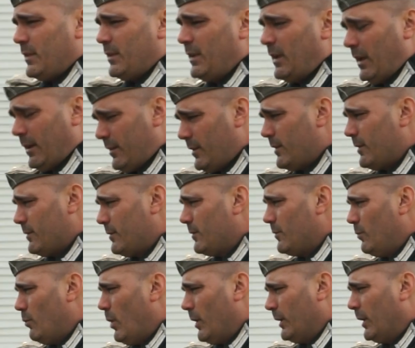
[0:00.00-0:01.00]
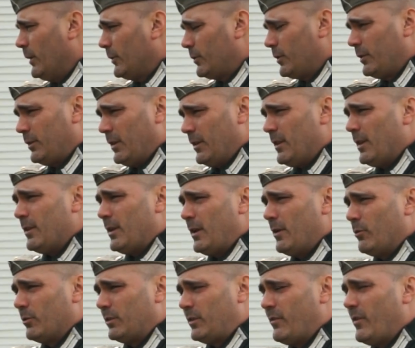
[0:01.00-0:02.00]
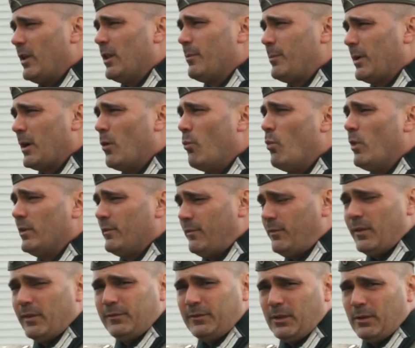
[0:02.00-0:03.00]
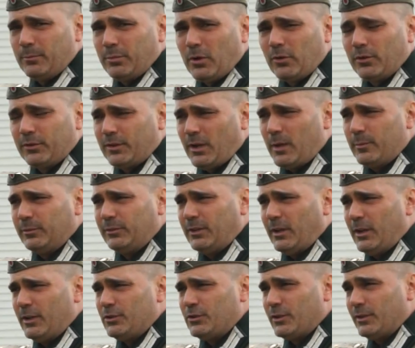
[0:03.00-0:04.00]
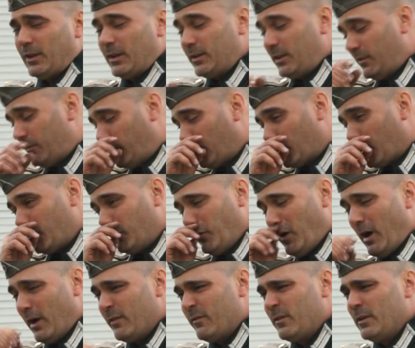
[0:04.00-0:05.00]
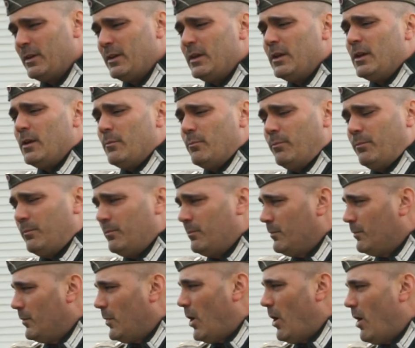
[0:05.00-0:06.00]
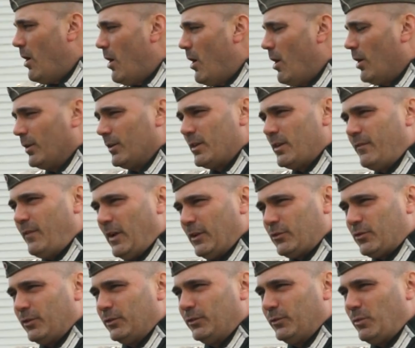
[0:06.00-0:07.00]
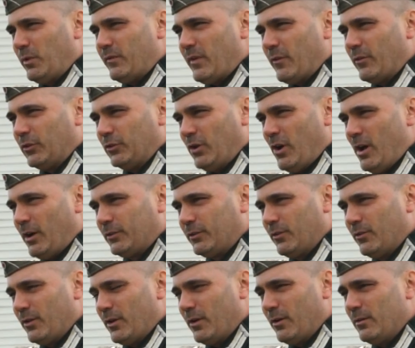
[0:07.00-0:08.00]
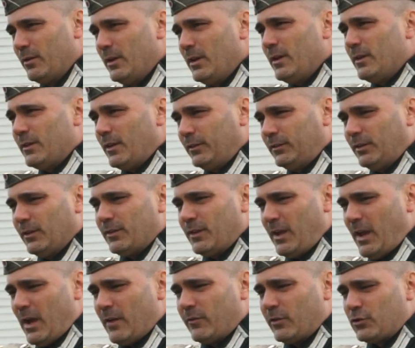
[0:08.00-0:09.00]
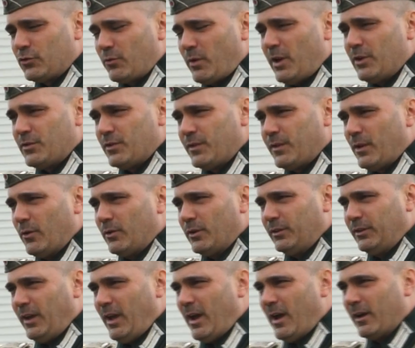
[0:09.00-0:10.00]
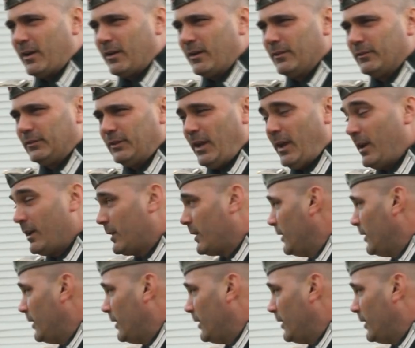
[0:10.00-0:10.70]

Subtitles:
yeah, the 100, and then they were developing a 150 in prototype stage in 1945. All of the veterans we've ever talked to, though, they said the average range that they would attack a tank